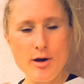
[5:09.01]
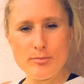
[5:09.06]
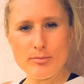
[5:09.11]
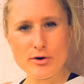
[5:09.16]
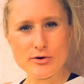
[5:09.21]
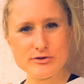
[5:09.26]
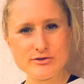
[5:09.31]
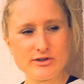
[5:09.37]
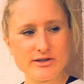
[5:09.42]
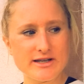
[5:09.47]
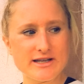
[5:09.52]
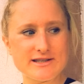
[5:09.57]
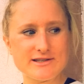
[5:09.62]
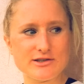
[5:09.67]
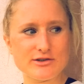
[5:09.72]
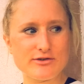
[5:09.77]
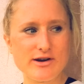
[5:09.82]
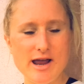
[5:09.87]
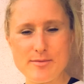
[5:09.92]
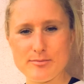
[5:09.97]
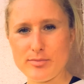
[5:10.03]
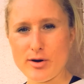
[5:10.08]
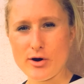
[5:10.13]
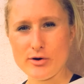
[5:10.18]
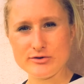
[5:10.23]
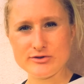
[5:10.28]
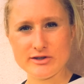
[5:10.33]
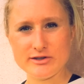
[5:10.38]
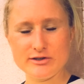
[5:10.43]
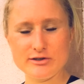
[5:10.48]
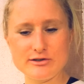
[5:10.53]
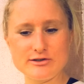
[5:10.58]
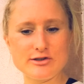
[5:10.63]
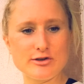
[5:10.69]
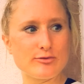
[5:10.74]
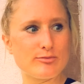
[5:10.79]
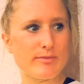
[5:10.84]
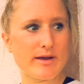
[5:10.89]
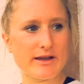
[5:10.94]
post on Instagram, post on
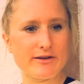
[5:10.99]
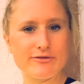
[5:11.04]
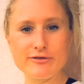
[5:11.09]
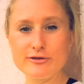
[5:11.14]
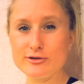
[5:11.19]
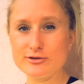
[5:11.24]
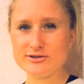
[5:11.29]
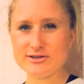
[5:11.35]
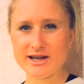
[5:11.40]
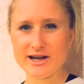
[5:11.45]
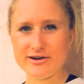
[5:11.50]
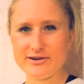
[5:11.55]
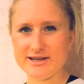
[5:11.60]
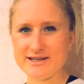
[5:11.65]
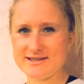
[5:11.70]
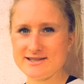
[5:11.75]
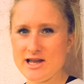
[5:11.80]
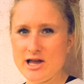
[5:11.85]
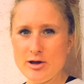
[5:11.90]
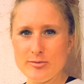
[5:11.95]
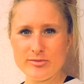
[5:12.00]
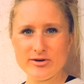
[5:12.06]
YouTube, make food diaries,